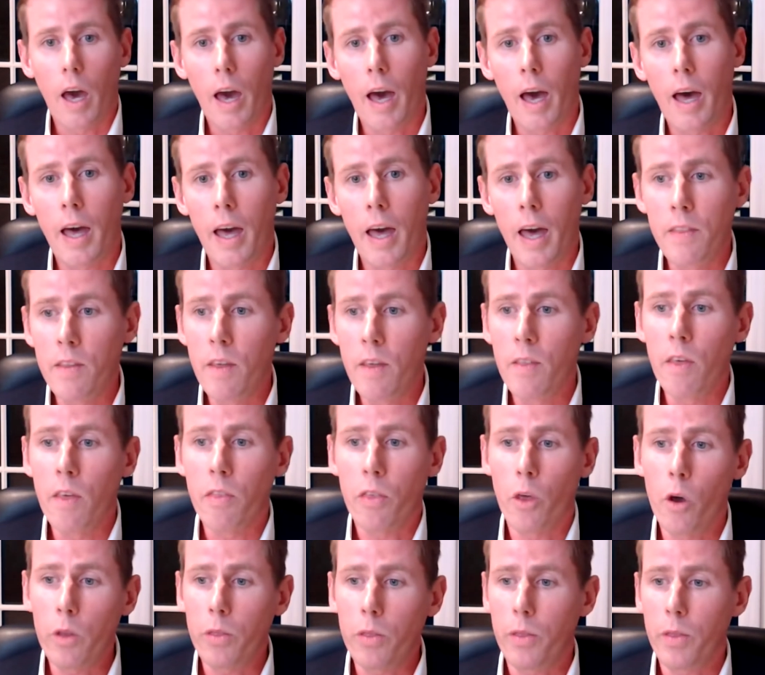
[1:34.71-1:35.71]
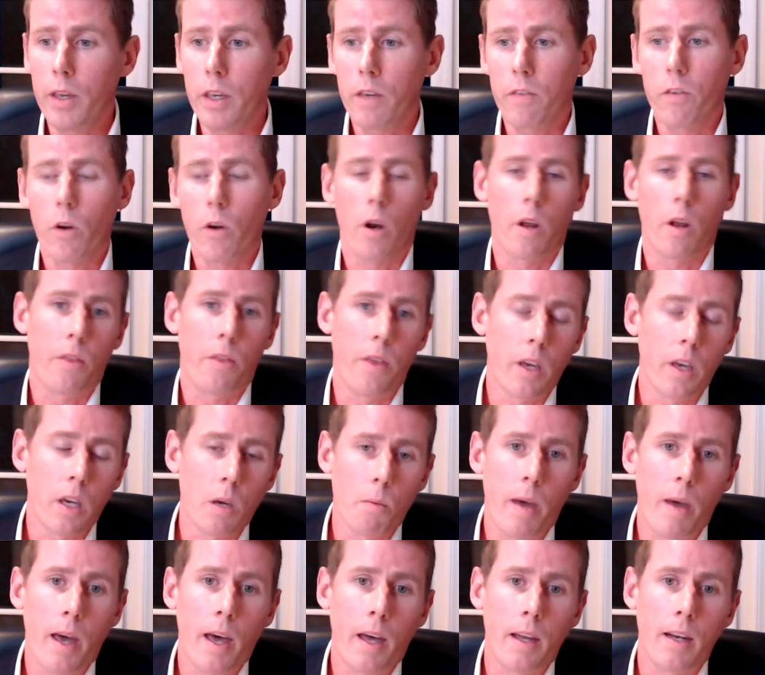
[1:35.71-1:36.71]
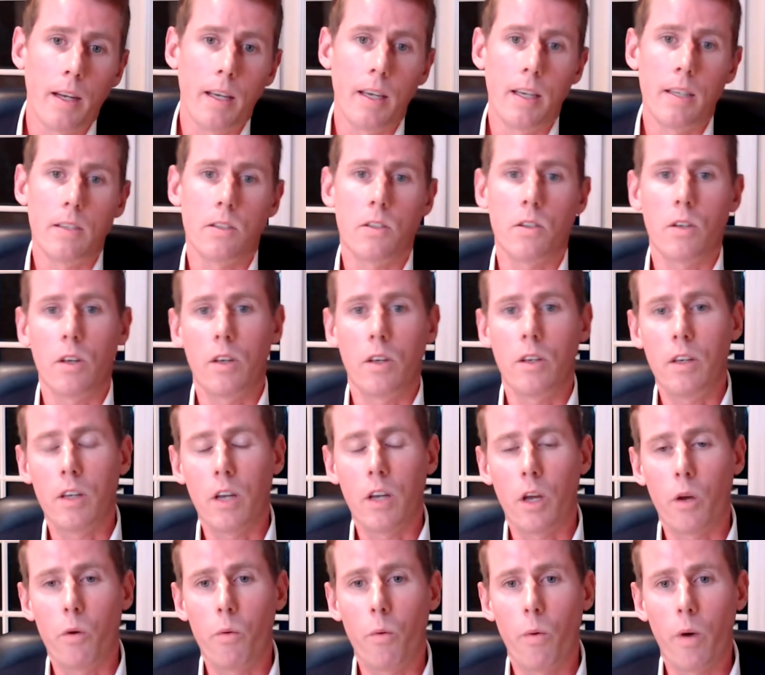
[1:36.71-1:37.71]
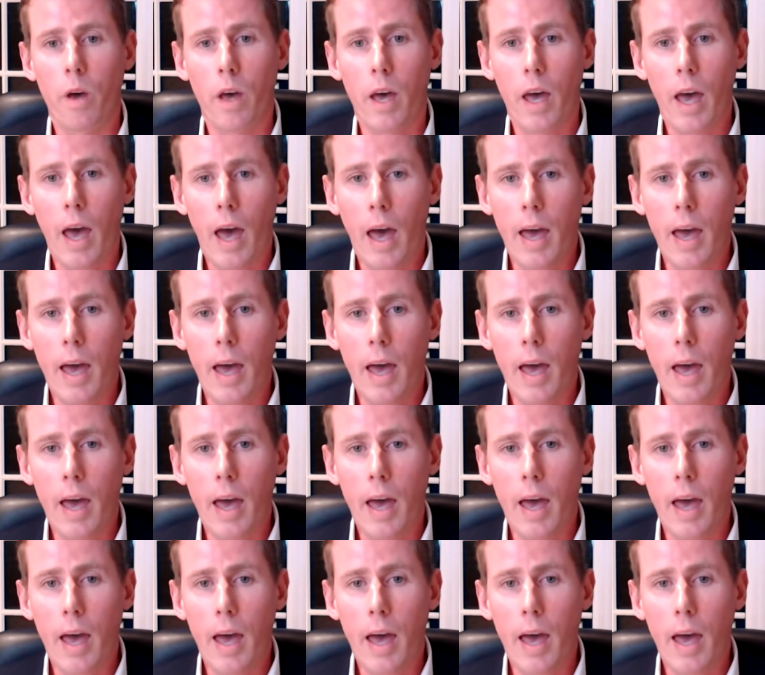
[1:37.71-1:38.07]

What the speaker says: And then the third thing you've got to think about is, you know,